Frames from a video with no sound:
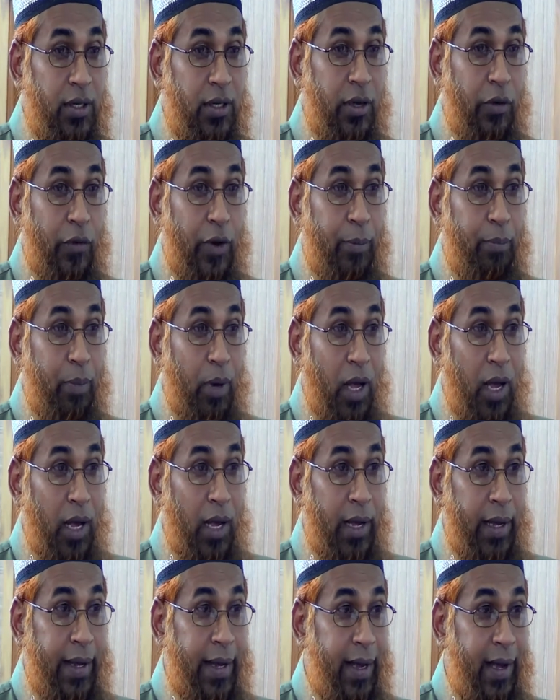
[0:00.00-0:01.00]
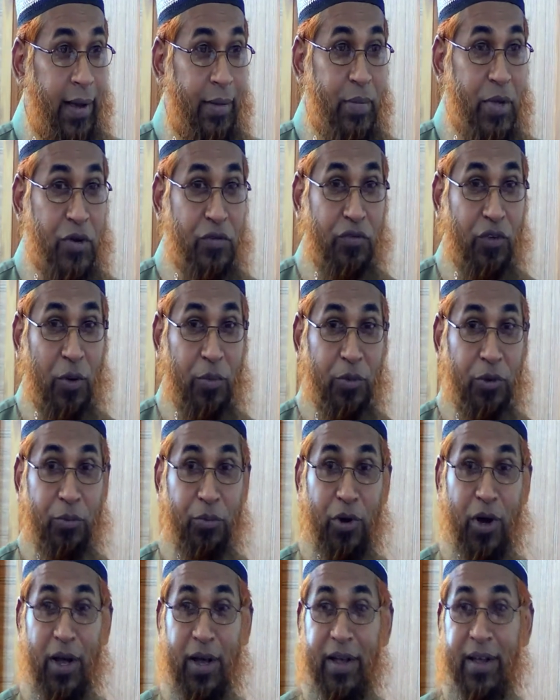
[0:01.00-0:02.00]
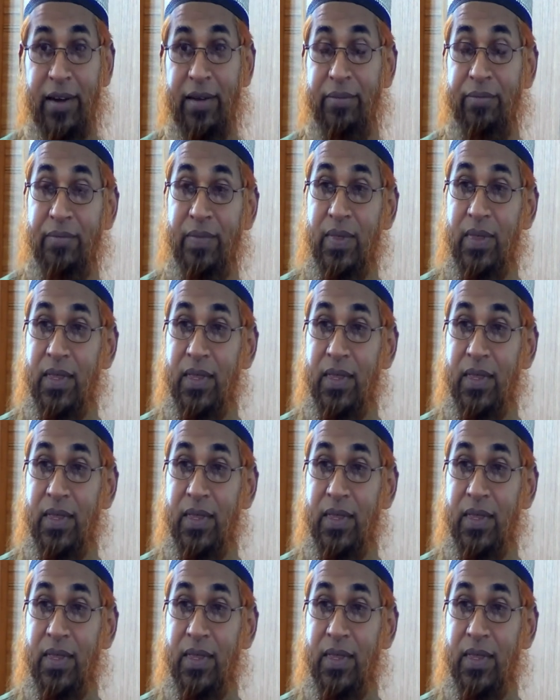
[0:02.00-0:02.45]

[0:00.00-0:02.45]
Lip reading: the reply coming from the bride.